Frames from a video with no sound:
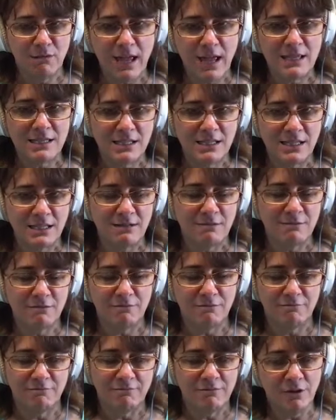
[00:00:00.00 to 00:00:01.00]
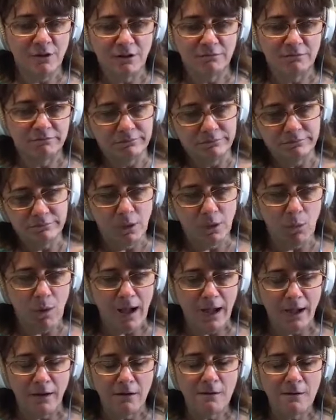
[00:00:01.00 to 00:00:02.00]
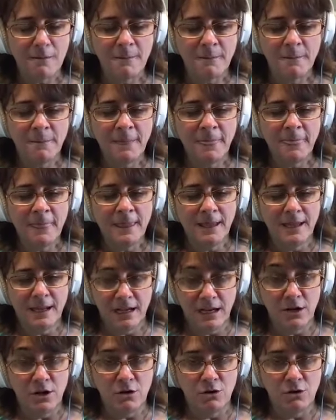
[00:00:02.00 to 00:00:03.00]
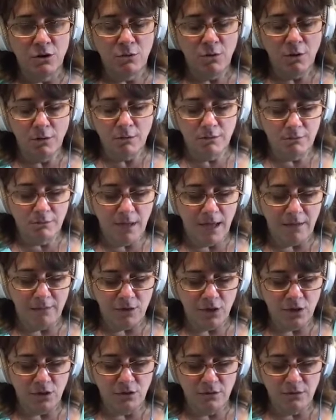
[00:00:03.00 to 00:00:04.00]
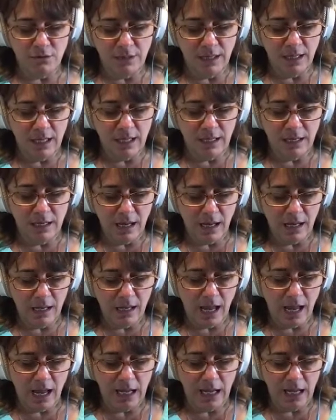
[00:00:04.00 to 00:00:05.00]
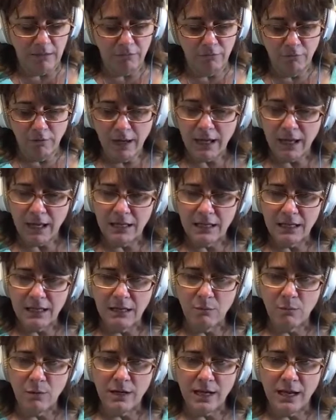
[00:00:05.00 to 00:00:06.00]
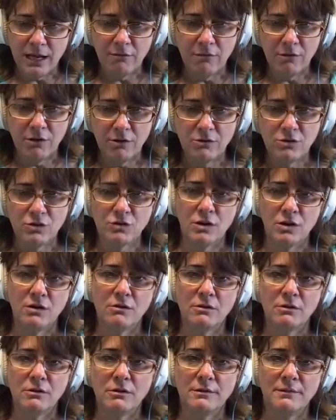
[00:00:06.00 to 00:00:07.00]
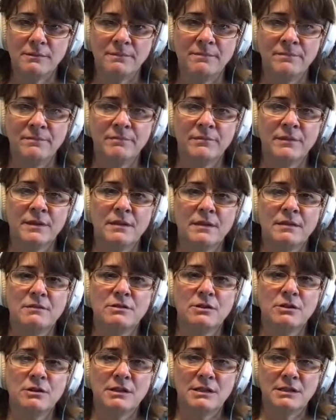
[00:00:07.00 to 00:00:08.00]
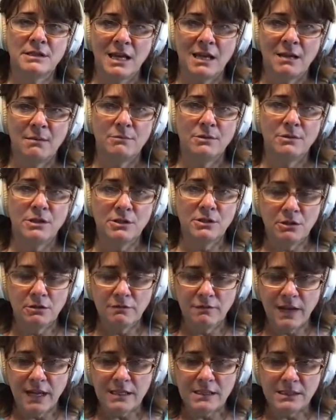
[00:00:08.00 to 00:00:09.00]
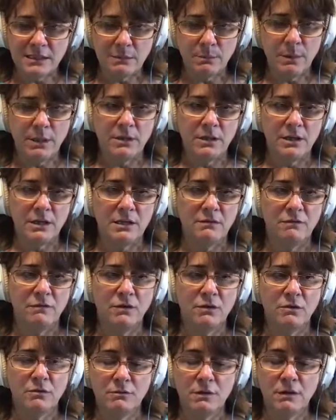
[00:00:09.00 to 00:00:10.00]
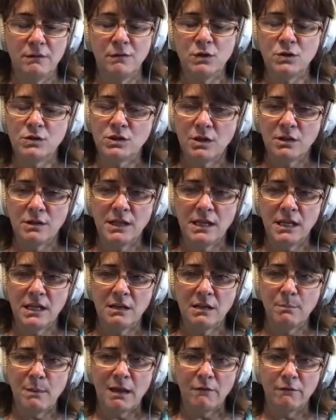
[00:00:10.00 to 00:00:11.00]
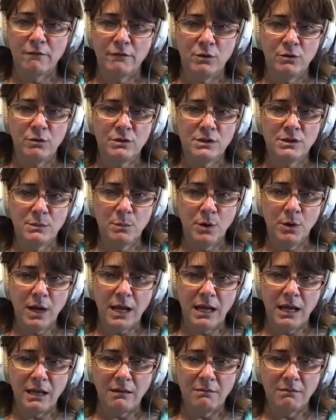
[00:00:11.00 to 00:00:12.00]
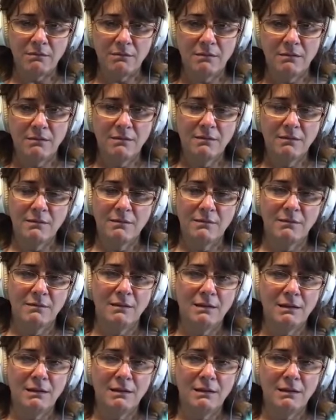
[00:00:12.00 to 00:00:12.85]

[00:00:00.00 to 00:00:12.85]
fasting for a while and i know you are have too and I have read that whenever you struggle during the time during your fasting period, if you're if you start thinking about food, to pray. Mm-hmm.